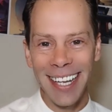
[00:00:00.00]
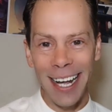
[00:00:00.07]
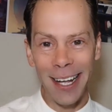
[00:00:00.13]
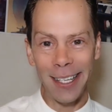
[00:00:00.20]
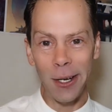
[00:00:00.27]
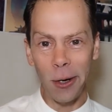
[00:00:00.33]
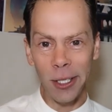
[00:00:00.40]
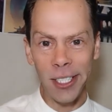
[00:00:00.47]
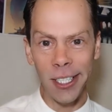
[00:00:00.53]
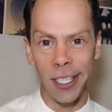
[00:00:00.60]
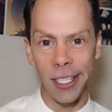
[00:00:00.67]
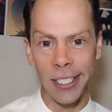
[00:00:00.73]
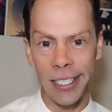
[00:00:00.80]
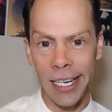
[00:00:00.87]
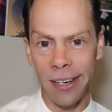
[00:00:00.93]
And
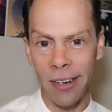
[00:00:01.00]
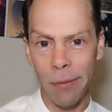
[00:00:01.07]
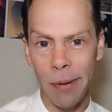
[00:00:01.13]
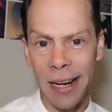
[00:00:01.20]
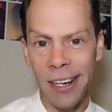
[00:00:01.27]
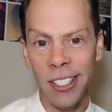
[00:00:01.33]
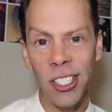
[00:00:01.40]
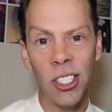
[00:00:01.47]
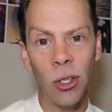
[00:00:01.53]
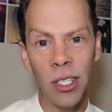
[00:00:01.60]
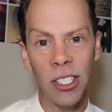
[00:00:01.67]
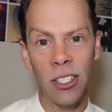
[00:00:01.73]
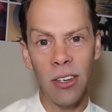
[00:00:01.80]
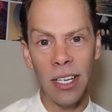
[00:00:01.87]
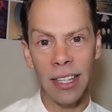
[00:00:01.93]
also, Sarah Bell, she's
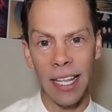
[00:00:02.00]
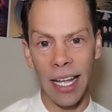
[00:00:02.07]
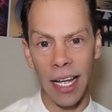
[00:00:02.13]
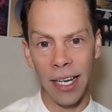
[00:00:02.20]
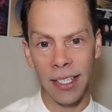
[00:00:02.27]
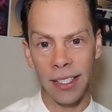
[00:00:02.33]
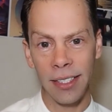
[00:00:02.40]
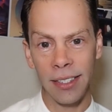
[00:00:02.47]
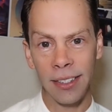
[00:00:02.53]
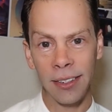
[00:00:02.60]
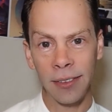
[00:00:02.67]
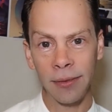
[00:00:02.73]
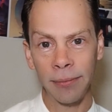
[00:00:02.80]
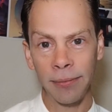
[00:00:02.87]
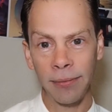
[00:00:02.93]
always doing that.
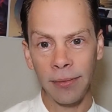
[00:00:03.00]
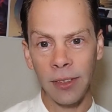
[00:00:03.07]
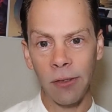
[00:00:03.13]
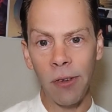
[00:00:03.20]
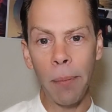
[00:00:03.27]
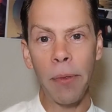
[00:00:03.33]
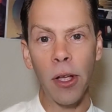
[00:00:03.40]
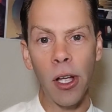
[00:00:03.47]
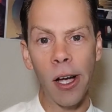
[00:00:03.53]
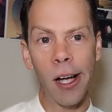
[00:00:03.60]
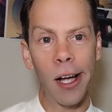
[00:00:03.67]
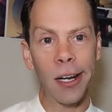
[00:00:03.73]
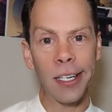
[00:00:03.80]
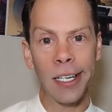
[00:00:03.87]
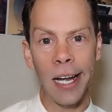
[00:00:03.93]
Flip the
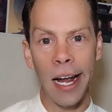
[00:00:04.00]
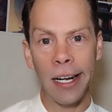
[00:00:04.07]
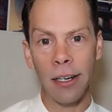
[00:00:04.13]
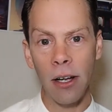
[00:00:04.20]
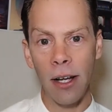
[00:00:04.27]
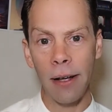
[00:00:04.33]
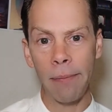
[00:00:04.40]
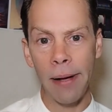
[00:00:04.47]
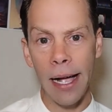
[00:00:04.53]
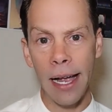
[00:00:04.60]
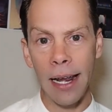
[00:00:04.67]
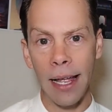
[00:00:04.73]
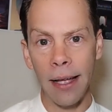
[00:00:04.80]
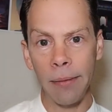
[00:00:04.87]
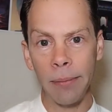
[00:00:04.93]
car at 9-car
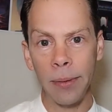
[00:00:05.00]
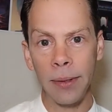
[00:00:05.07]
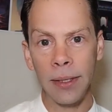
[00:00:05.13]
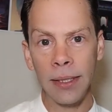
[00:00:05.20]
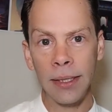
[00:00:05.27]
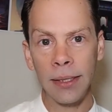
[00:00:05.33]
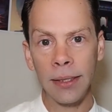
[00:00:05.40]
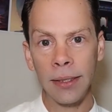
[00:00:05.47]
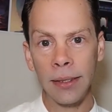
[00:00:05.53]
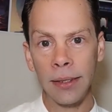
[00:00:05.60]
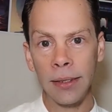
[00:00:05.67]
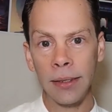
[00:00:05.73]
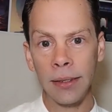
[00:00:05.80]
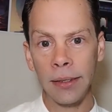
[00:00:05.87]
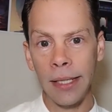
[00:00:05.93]
pileup.
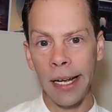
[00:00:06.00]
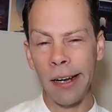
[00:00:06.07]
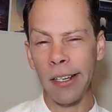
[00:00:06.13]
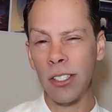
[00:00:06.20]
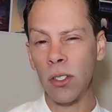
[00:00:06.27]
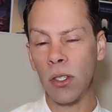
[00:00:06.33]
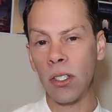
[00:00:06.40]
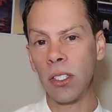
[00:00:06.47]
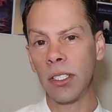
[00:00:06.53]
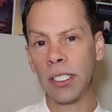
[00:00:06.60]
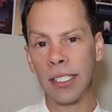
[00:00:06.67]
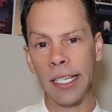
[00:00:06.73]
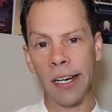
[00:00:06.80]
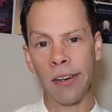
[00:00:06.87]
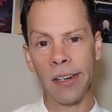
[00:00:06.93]
So
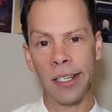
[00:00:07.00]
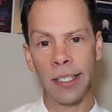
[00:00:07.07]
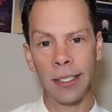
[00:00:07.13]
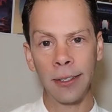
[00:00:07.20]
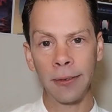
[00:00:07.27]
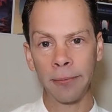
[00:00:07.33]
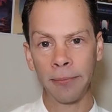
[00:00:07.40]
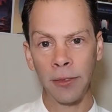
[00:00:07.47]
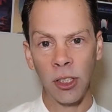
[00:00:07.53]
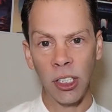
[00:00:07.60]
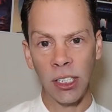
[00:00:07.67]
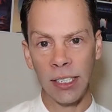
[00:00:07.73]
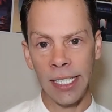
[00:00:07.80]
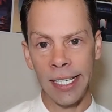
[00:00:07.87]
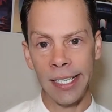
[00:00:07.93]
Sarah
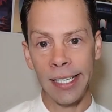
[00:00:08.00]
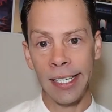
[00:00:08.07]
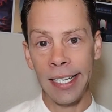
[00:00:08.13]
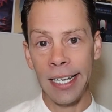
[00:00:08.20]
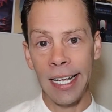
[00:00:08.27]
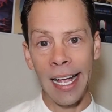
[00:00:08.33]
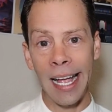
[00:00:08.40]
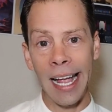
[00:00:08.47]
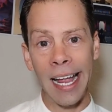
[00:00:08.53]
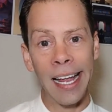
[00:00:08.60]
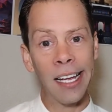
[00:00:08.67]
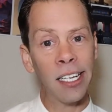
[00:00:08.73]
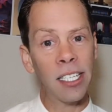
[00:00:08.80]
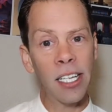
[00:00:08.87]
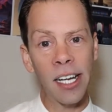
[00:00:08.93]
just said, I
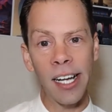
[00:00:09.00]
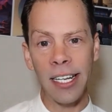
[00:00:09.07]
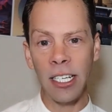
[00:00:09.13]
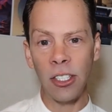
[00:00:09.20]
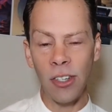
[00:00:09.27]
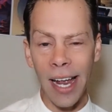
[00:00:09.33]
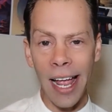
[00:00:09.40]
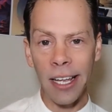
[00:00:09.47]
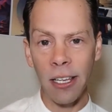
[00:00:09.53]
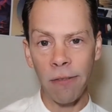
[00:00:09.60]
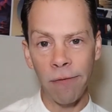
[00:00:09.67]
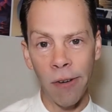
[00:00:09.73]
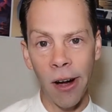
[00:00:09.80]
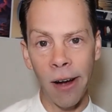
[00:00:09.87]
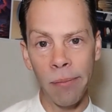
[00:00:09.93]
ain't gonna drag you
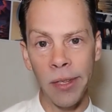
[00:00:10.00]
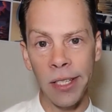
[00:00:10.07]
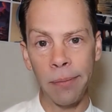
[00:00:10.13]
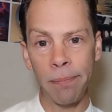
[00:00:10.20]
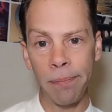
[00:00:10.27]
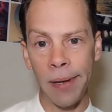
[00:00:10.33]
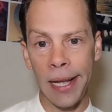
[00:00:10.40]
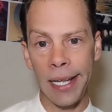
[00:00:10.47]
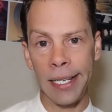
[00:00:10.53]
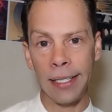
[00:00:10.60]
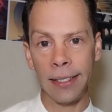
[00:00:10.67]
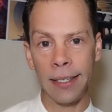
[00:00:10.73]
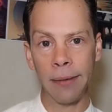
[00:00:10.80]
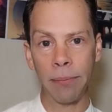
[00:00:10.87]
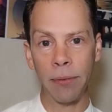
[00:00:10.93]
from this
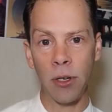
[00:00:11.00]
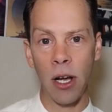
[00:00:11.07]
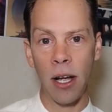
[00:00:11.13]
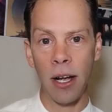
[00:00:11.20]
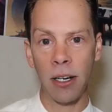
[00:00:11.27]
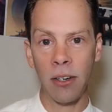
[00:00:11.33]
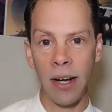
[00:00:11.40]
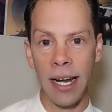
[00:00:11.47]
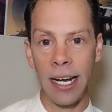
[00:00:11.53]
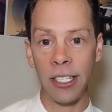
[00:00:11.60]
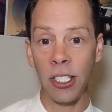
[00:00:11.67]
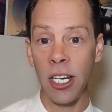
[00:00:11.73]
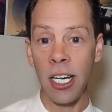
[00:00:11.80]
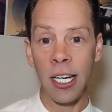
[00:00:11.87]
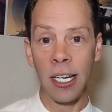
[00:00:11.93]
piled up car crash
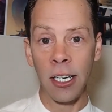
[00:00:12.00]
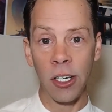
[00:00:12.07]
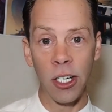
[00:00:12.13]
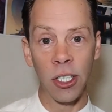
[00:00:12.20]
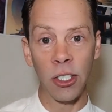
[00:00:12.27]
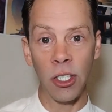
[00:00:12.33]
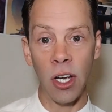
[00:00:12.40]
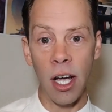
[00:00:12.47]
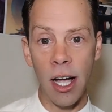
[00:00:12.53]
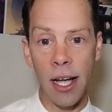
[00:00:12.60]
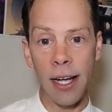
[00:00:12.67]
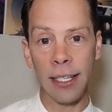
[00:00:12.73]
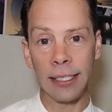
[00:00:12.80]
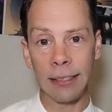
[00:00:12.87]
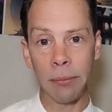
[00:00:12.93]
because you
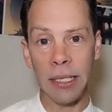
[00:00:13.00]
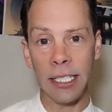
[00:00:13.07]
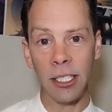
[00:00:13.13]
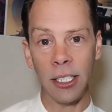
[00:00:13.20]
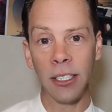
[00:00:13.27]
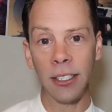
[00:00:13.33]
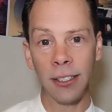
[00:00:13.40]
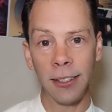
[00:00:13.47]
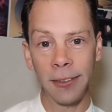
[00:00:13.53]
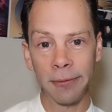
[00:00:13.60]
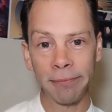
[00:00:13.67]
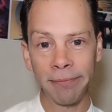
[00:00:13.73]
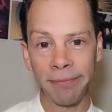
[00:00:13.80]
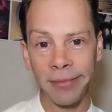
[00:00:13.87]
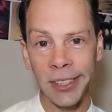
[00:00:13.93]
asked me to,
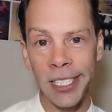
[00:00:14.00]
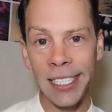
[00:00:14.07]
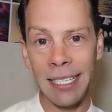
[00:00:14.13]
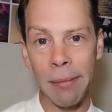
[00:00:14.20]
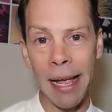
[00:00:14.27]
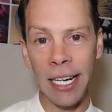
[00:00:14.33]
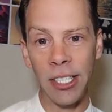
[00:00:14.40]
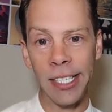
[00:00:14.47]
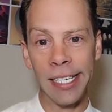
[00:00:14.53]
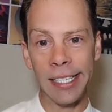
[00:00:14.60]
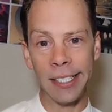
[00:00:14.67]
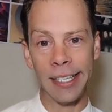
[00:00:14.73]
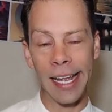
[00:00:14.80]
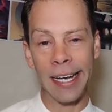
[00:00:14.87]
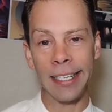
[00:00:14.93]
because I'm actually an
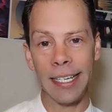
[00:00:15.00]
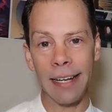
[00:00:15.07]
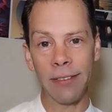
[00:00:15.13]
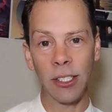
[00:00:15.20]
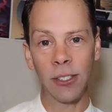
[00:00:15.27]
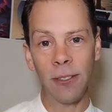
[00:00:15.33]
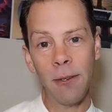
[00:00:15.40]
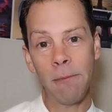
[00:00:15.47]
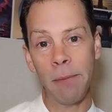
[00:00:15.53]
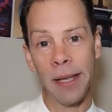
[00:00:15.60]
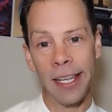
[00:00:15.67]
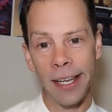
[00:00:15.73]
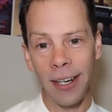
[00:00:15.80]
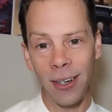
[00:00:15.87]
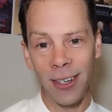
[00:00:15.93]
undercover
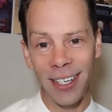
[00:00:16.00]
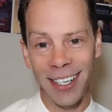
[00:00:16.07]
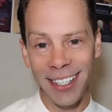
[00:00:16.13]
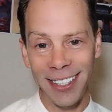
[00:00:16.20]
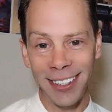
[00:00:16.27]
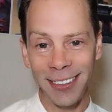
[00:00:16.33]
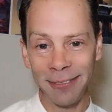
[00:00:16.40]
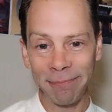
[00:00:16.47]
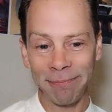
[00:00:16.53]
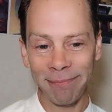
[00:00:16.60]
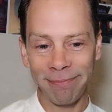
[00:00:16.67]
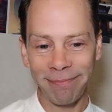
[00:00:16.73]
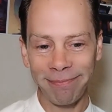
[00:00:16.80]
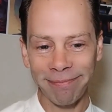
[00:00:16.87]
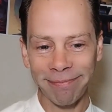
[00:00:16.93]
superhero.
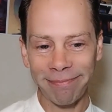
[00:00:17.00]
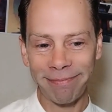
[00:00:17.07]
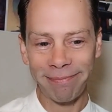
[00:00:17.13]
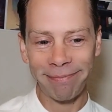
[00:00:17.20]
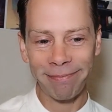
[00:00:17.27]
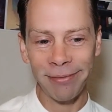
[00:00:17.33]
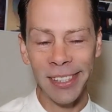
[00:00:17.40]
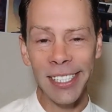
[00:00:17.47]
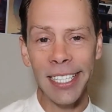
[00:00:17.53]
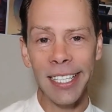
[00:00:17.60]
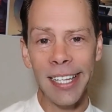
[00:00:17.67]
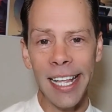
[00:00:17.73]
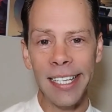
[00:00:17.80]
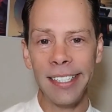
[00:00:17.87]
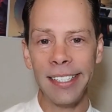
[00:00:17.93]
I was like,
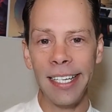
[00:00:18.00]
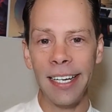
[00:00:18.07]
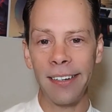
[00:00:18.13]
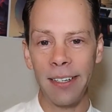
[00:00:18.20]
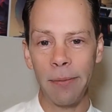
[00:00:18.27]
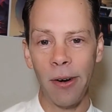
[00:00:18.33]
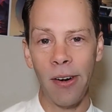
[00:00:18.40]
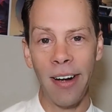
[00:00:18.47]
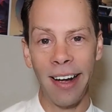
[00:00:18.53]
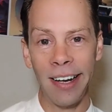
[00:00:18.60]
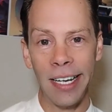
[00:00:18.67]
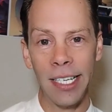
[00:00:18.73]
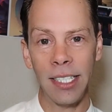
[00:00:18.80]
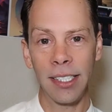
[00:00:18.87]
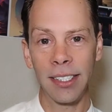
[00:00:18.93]
thanks, Sarah
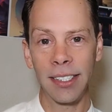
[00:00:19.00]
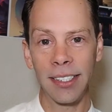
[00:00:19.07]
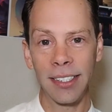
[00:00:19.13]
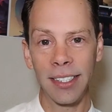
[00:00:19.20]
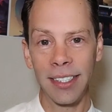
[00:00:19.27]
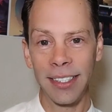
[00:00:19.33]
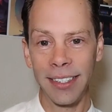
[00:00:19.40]
Bareilles.